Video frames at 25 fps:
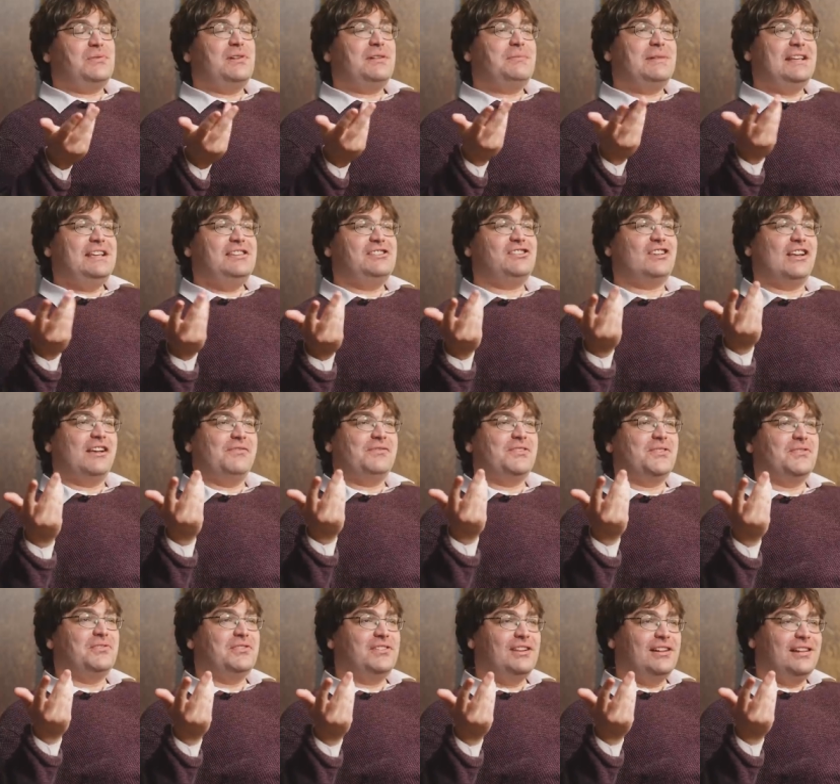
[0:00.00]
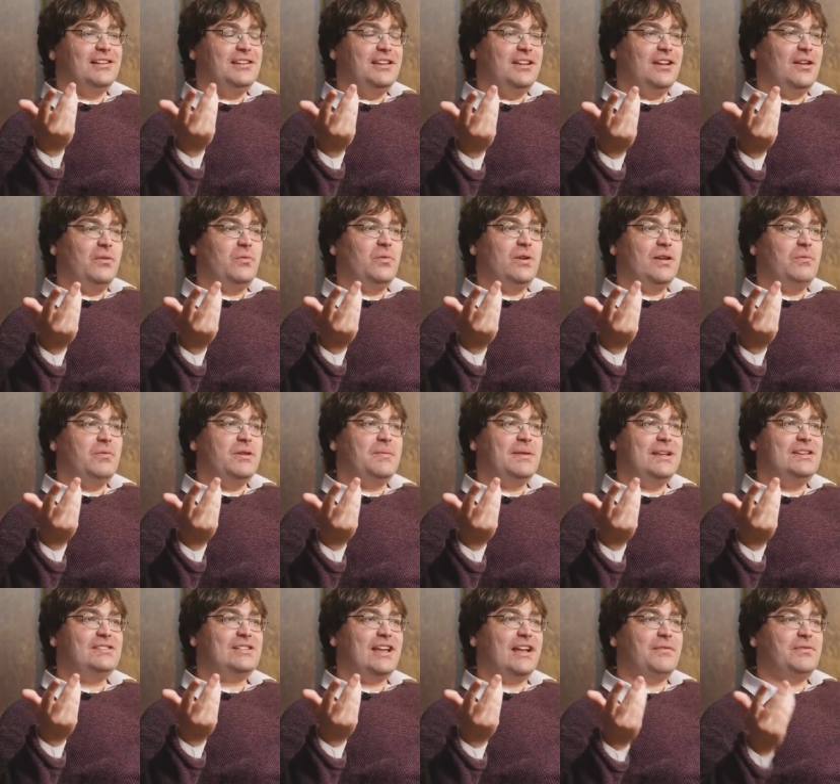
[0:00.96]
We're pleased to have you on the, you know, we're
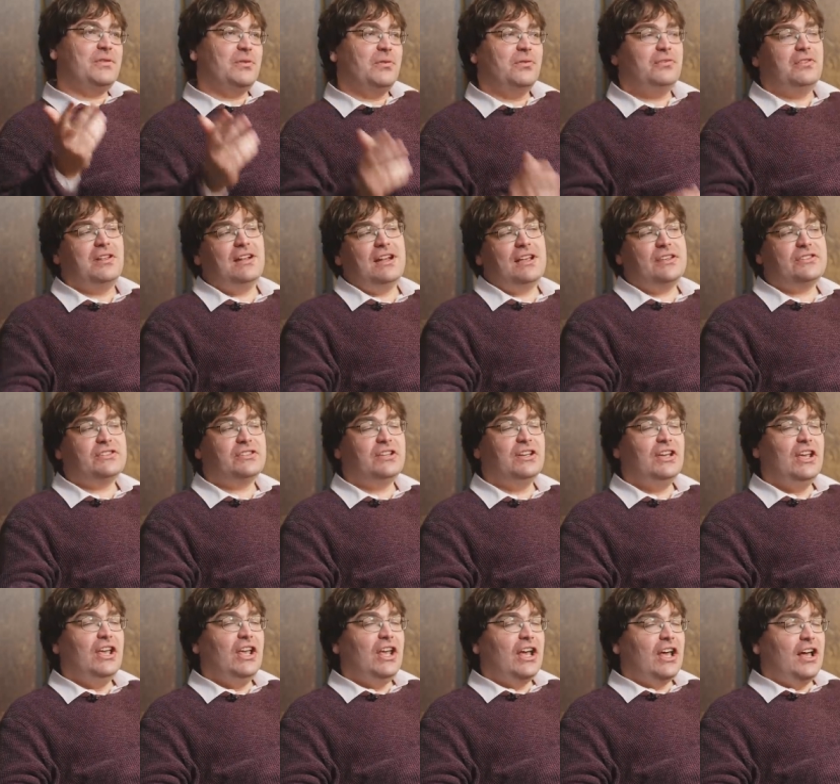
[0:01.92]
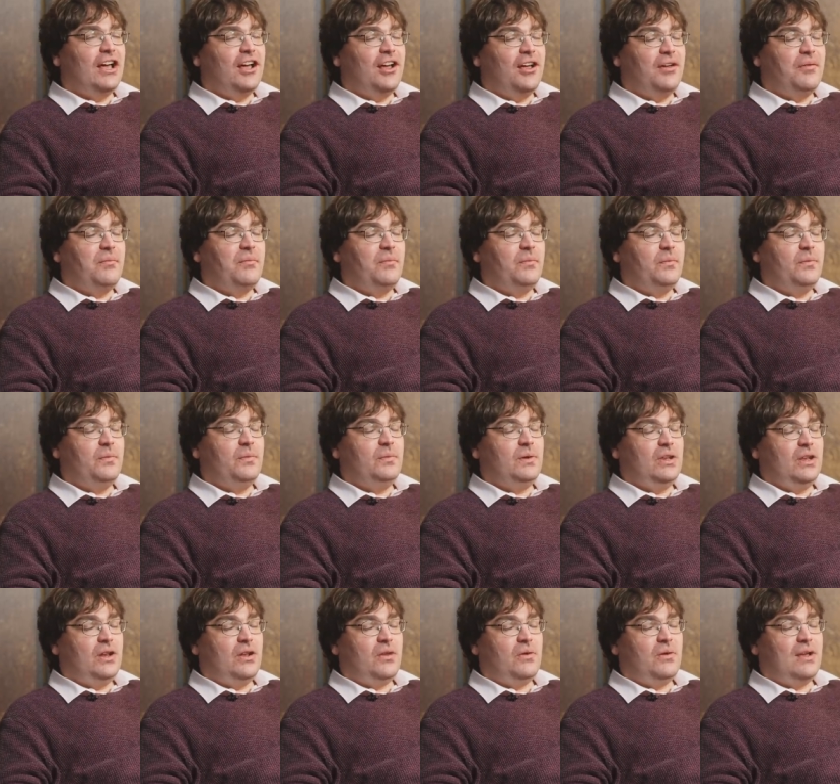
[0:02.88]
pleased to have you on the list.
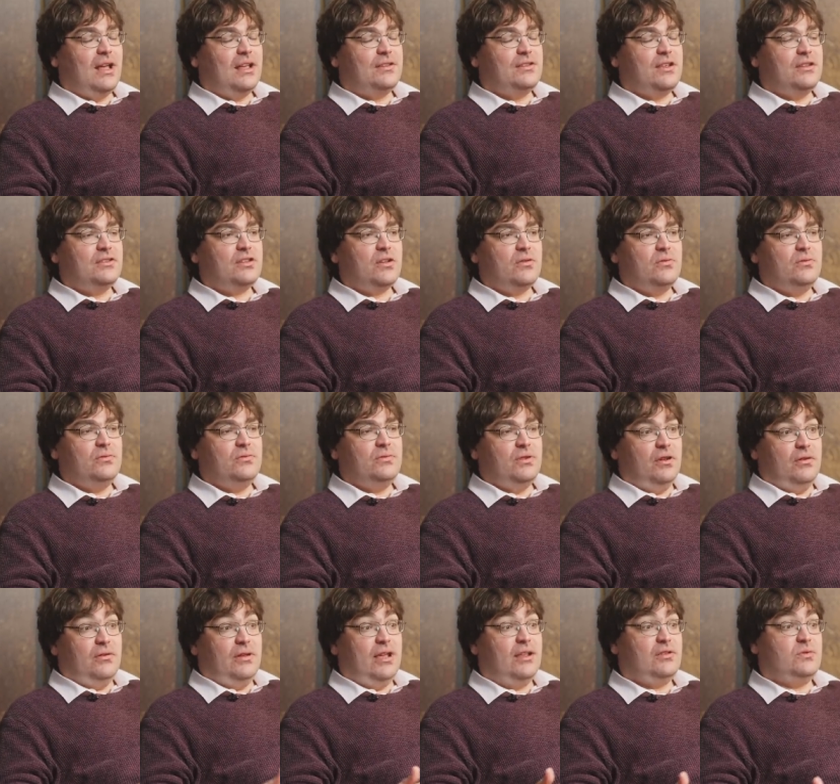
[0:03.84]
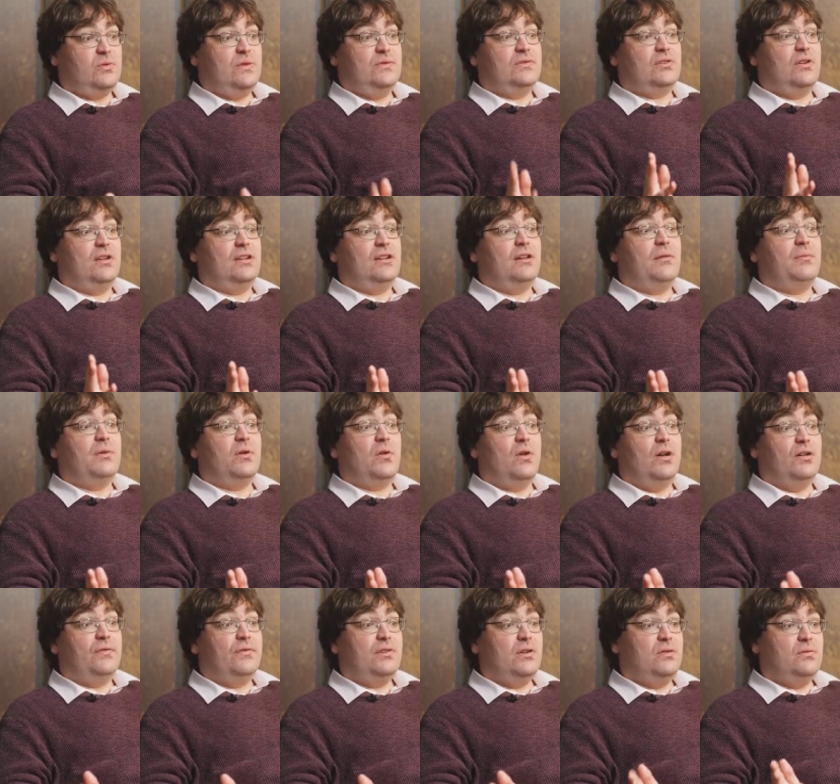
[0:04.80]
You know, and so, you know, hence we signed up
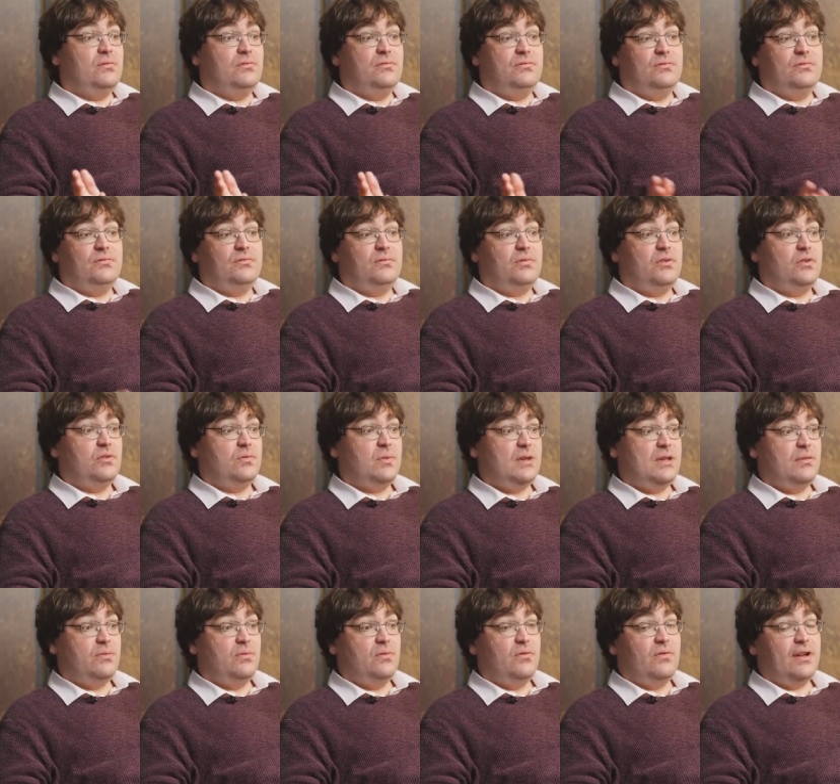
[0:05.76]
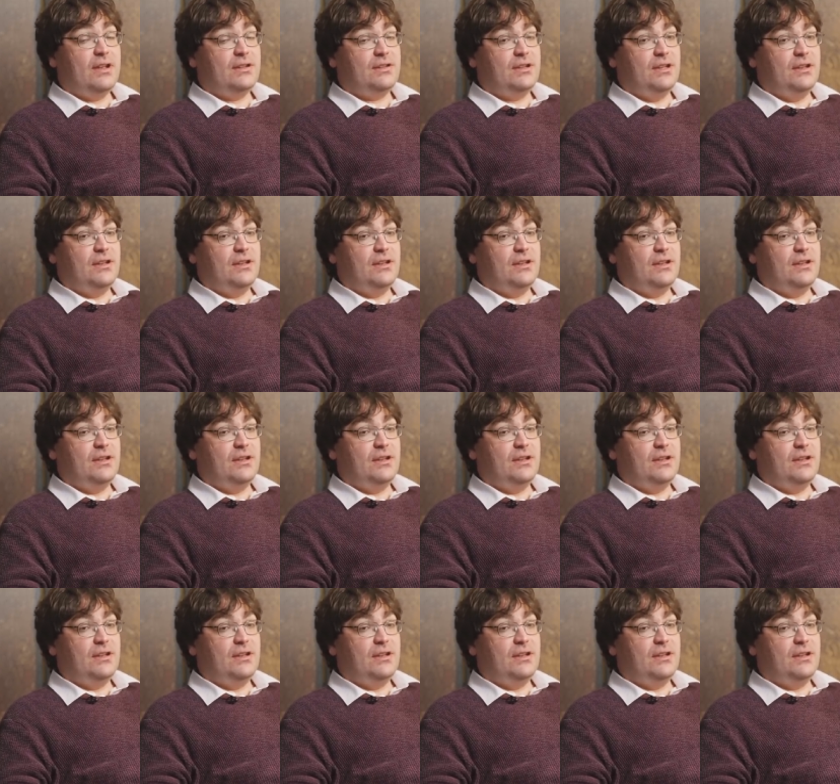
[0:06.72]
quite a few good people already.